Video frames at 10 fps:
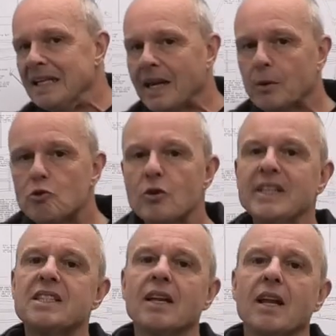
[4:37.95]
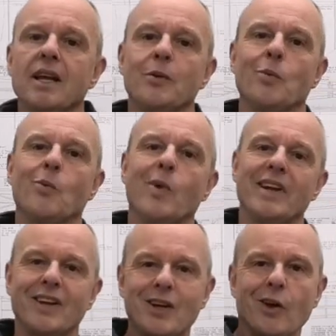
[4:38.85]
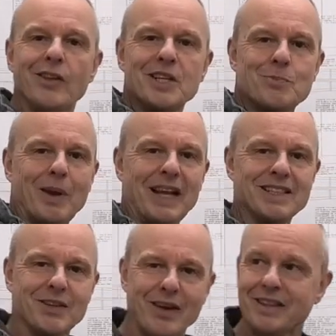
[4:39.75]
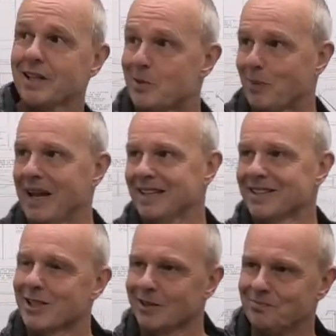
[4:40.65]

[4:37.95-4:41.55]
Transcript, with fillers: Now originally when I got these plans, I've had these plans